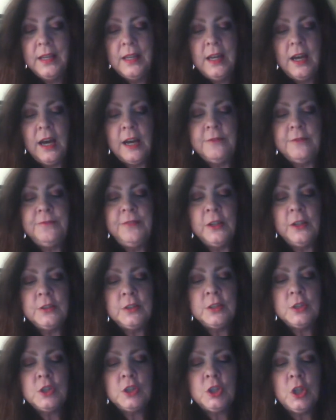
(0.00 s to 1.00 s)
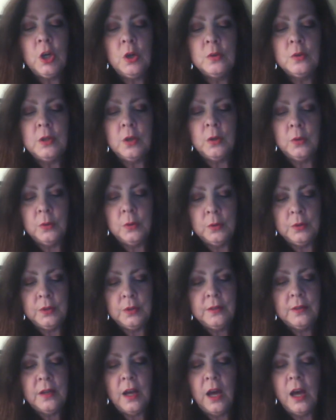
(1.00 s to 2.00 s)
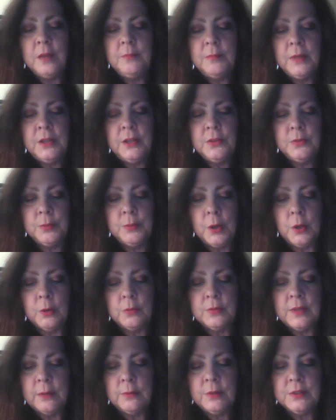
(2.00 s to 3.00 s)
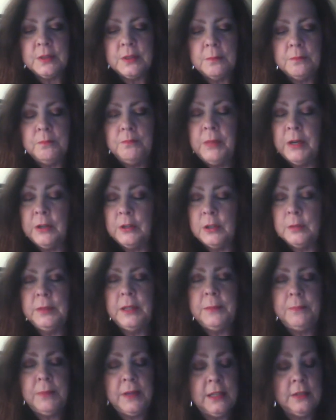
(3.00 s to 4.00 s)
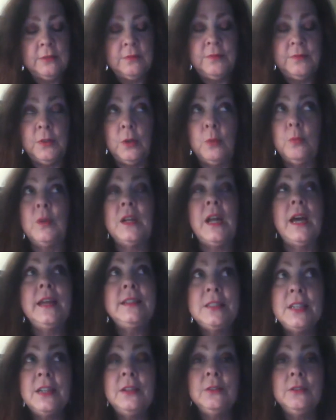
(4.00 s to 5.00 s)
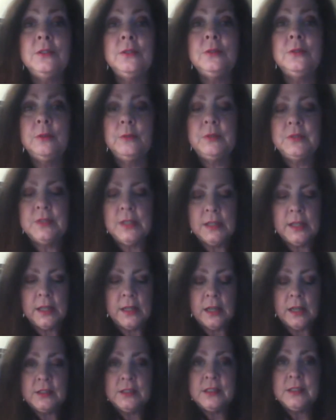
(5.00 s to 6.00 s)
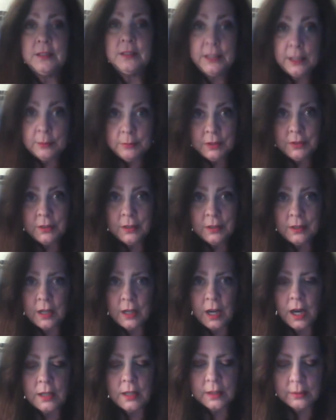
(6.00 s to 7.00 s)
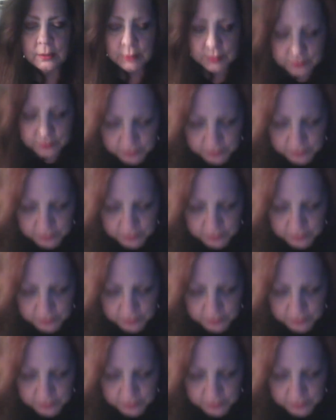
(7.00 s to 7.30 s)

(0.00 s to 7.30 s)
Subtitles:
I felt a chokehold on my throat that was unbearably painful. When I tell you, it was like I got slammed in the gut, and I went